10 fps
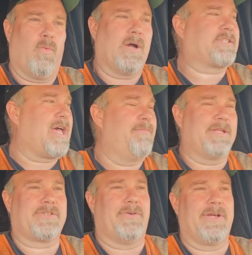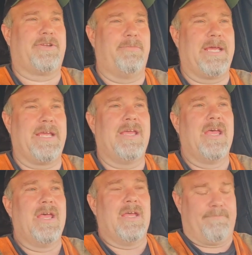What's coming is going to be
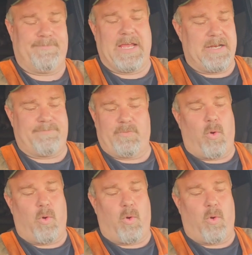in